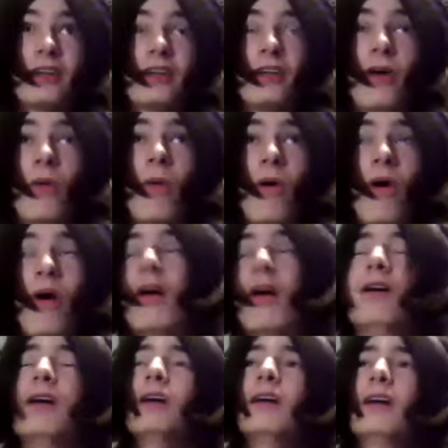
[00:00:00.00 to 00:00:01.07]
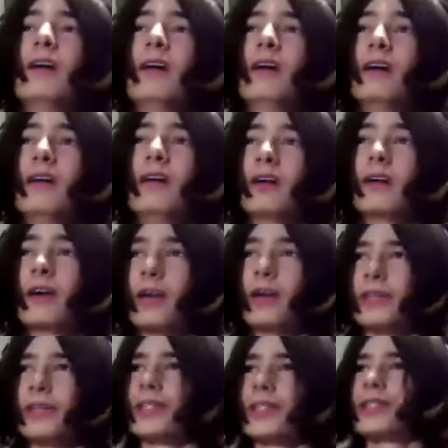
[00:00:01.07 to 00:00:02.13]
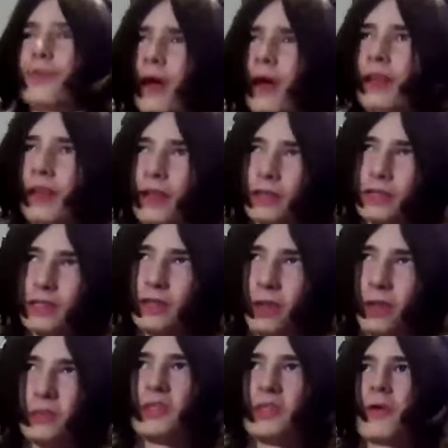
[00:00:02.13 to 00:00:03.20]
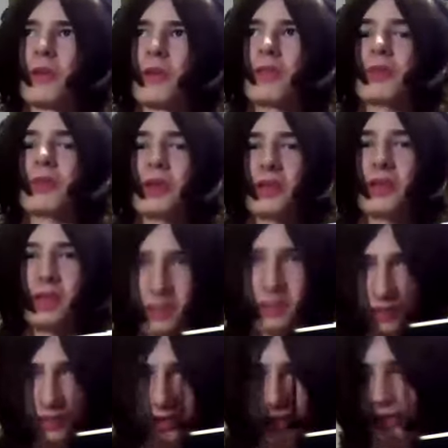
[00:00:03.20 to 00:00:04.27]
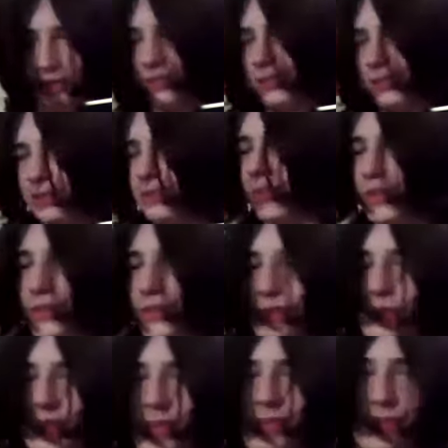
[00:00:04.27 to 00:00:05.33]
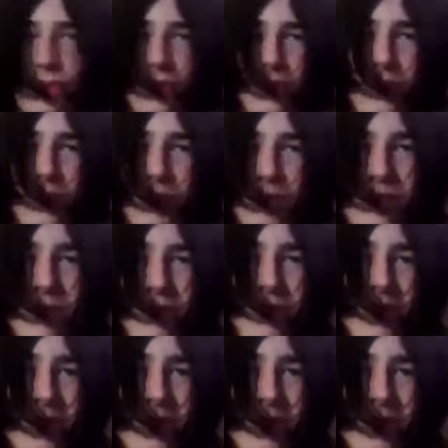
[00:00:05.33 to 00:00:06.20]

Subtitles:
know what? Because it's a fairly like slow song in the beginning. Oh, I could see yourself snapping your own neck from that.